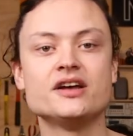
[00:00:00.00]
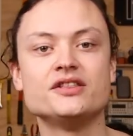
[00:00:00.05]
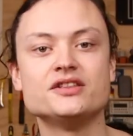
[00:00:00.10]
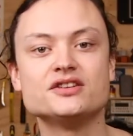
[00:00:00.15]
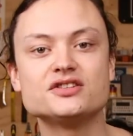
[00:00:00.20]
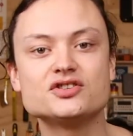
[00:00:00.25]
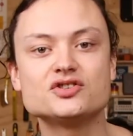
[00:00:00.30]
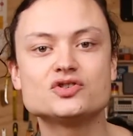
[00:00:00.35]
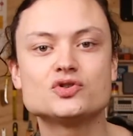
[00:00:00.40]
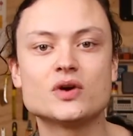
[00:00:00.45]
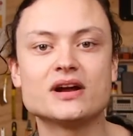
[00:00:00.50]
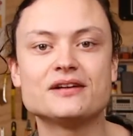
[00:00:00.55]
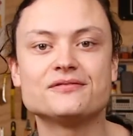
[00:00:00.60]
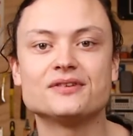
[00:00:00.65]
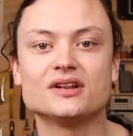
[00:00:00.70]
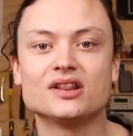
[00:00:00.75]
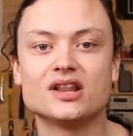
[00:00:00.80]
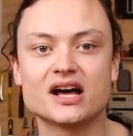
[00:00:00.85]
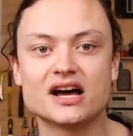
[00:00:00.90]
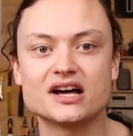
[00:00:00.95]
This is great
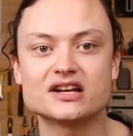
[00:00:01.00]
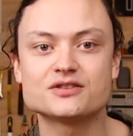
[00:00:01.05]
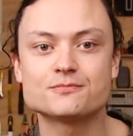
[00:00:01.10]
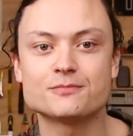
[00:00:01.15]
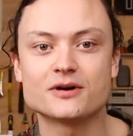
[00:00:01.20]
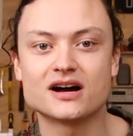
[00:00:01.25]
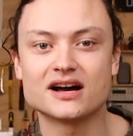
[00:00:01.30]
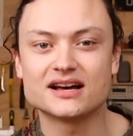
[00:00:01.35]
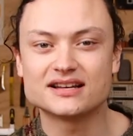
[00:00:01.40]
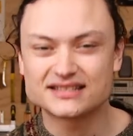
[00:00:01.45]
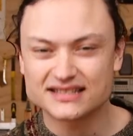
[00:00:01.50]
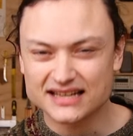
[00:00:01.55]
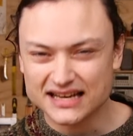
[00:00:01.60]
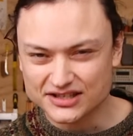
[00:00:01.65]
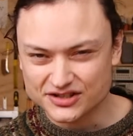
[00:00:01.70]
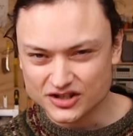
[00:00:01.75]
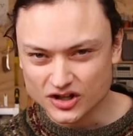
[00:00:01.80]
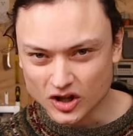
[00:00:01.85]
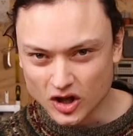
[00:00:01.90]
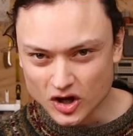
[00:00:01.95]
for large parts
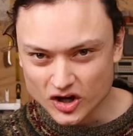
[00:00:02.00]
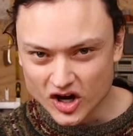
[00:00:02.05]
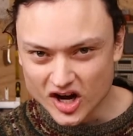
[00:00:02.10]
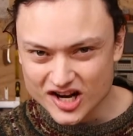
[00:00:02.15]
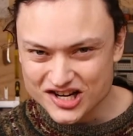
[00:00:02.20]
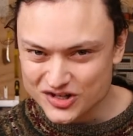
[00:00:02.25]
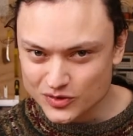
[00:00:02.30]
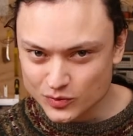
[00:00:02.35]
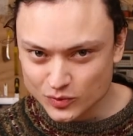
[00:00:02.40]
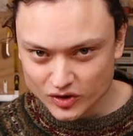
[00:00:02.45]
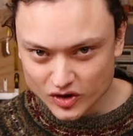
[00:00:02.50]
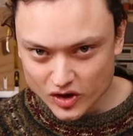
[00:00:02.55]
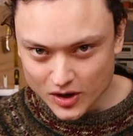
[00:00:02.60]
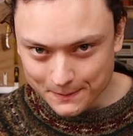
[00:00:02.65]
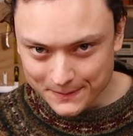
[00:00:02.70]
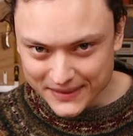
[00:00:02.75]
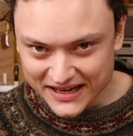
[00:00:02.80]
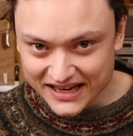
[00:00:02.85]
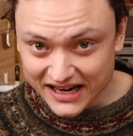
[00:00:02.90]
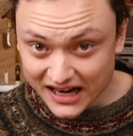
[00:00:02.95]
as the location will
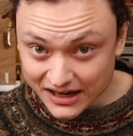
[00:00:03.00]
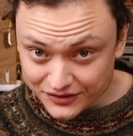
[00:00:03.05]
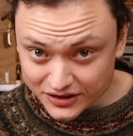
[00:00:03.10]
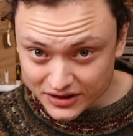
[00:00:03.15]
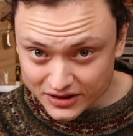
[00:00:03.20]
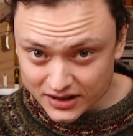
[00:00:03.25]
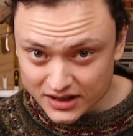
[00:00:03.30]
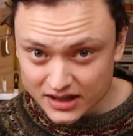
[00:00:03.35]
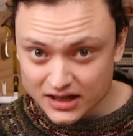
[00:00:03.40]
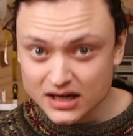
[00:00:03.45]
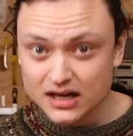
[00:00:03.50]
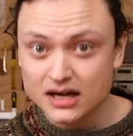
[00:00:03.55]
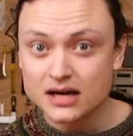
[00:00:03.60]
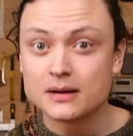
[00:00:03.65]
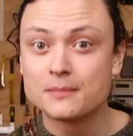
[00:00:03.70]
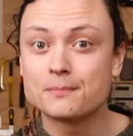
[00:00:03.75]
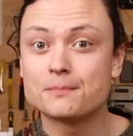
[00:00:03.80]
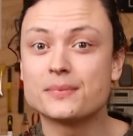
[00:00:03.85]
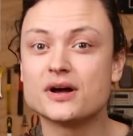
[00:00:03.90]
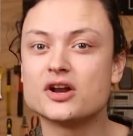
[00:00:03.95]
not be covered,
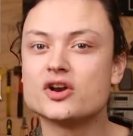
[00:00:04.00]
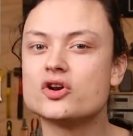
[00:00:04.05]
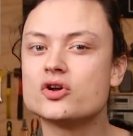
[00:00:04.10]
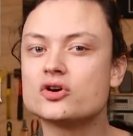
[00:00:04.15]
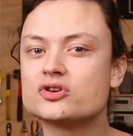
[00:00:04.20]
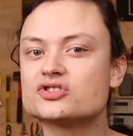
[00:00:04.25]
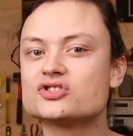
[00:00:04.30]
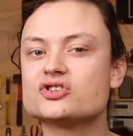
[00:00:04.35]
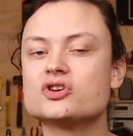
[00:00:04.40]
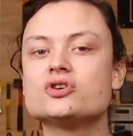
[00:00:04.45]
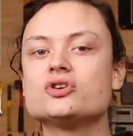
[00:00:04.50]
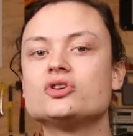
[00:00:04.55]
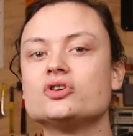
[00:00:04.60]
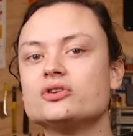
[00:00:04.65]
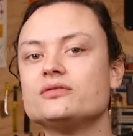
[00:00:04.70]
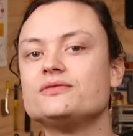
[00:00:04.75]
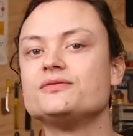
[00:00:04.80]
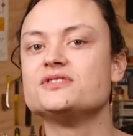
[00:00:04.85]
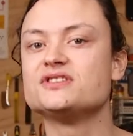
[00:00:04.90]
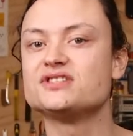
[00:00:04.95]
but not so
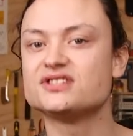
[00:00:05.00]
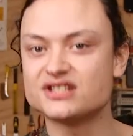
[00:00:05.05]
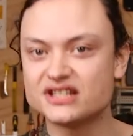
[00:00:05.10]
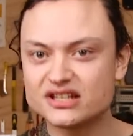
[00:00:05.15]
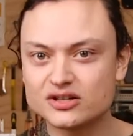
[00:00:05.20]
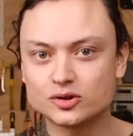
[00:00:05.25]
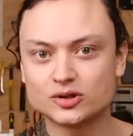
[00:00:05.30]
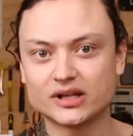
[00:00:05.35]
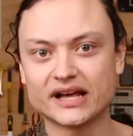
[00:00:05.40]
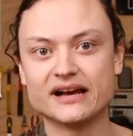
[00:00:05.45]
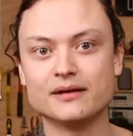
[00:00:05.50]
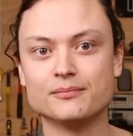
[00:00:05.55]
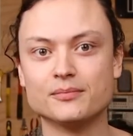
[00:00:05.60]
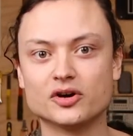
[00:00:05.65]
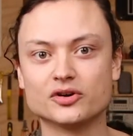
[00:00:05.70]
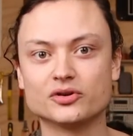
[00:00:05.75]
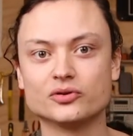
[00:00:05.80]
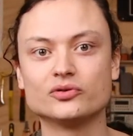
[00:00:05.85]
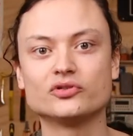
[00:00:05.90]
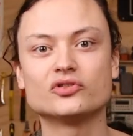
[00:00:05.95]
good for single layer
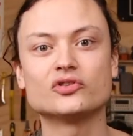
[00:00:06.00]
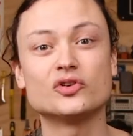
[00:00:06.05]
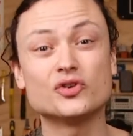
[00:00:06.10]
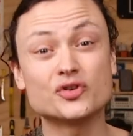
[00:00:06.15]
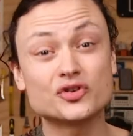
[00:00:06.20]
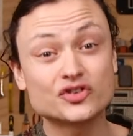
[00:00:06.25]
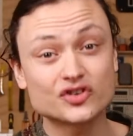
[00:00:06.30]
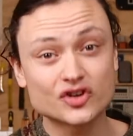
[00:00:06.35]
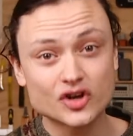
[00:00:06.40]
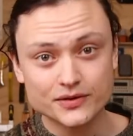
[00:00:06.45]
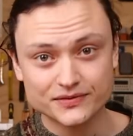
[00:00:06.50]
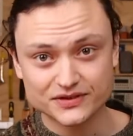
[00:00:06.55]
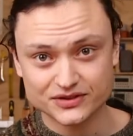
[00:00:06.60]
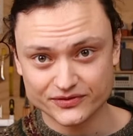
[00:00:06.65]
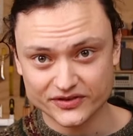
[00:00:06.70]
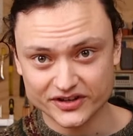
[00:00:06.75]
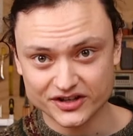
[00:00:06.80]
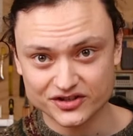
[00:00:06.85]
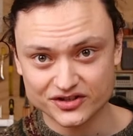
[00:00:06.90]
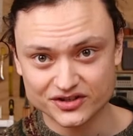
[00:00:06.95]
models or surface
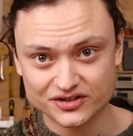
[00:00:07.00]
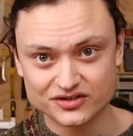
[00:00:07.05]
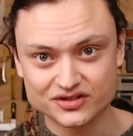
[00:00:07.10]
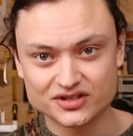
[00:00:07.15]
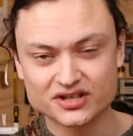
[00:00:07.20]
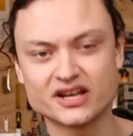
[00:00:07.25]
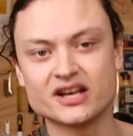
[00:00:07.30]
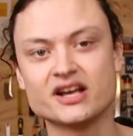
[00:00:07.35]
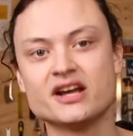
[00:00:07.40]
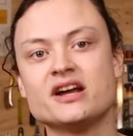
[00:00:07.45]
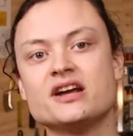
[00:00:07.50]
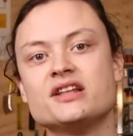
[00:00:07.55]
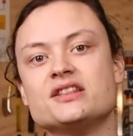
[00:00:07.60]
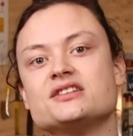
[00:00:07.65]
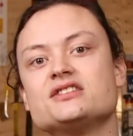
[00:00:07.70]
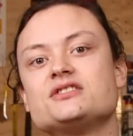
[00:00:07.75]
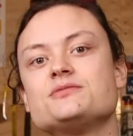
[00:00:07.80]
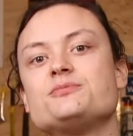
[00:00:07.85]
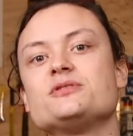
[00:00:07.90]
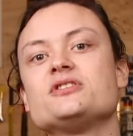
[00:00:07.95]
finishes
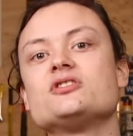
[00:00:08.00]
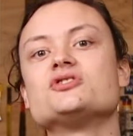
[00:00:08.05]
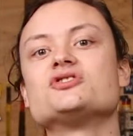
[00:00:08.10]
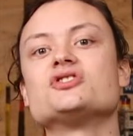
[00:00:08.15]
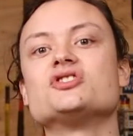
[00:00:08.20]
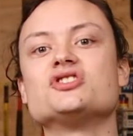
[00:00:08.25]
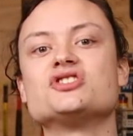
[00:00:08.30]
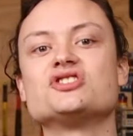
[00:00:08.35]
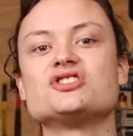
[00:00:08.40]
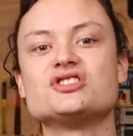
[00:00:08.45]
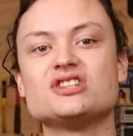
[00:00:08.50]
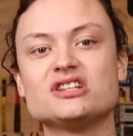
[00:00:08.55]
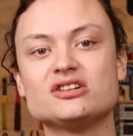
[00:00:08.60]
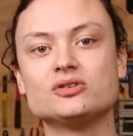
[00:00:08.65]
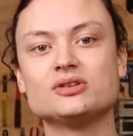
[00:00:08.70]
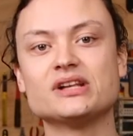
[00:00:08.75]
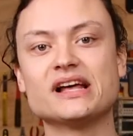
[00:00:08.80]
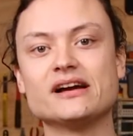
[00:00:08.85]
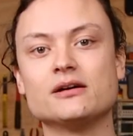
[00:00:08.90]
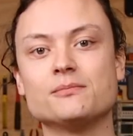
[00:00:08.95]
this is because on a
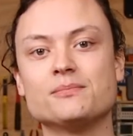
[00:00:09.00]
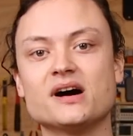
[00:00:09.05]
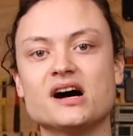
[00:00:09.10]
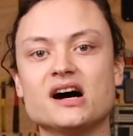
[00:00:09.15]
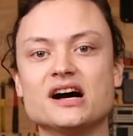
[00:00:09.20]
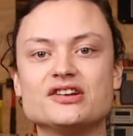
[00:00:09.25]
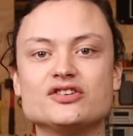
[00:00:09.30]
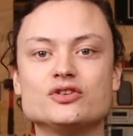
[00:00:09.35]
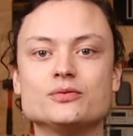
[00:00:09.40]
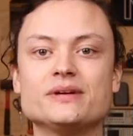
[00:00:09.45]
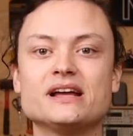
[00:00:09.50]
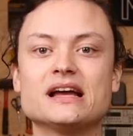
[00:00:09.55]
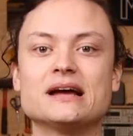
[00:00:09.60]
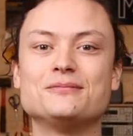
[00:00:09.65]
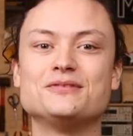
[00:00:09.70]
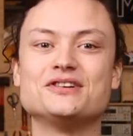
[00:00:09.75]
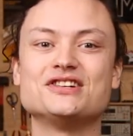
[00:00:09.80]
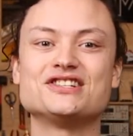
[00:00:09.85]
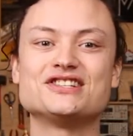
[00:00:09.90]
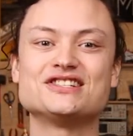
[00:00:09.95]
single layer part, you'll be
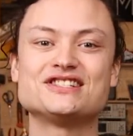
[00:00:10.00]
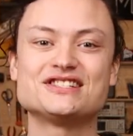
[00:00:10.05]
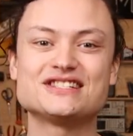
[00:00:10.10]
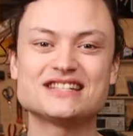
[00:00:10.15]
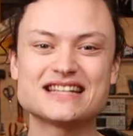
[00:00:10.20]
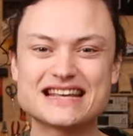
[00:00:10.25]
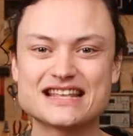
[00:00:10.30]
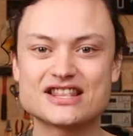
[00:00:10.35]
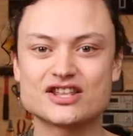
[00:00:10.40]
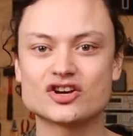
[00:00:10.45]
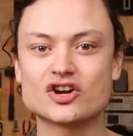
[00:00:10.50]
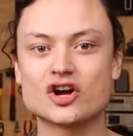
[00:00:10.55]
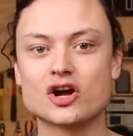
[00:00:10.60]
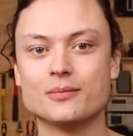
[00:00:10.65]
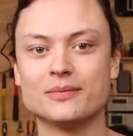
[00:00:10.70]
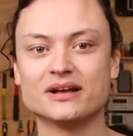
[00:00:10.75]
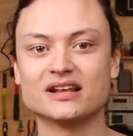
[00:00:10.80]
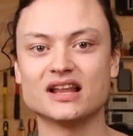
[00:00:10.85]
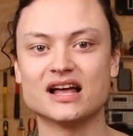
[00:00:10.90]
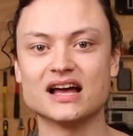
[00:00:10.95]
able to see the
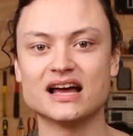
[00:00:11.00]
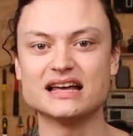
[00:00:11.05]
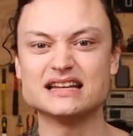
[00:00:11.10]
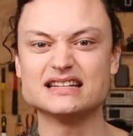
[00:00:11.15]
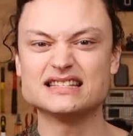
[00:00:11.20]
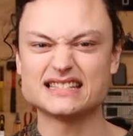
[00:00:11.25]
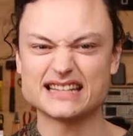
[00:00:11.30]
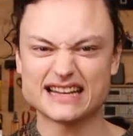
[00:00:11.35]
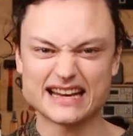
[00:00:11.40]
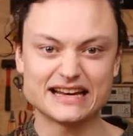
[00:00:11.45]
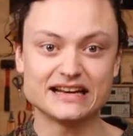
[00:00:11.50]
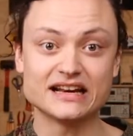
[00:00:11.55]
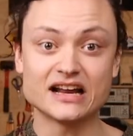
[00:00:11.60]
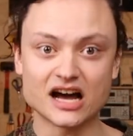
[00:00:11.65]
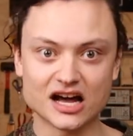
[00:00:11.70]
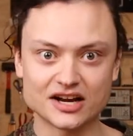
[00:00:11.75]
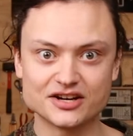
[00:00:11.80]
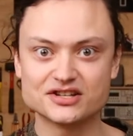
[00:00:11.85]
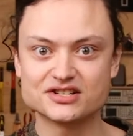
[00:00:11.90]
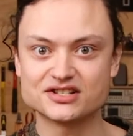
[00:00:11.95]
combing lines in
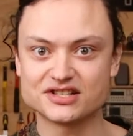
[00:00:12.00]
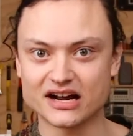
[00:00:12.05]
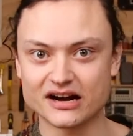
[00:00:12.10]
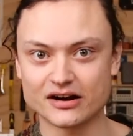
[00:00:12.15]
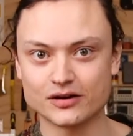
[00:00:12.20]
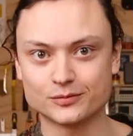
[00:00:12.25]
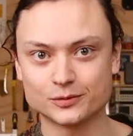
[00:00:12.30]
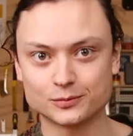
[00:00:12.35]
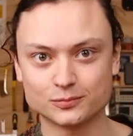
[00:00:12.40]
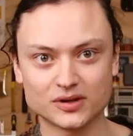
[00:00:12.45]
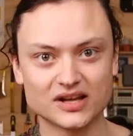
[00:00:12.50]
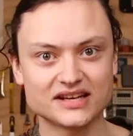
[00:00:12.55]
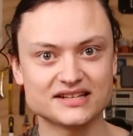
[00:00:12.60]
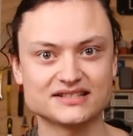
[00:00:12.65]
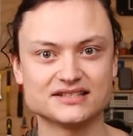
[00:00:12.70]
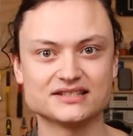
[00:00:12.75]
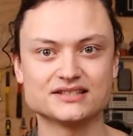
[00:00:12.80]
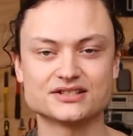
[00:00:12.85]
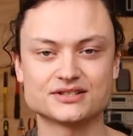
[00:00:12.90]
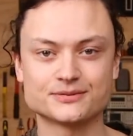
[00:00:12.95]
undesirable
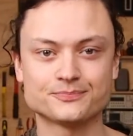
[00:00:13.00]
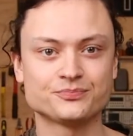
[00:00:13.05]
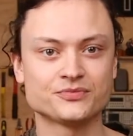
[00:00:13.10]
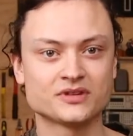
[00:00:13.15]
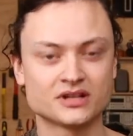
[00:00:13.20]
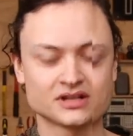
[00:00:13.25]
places.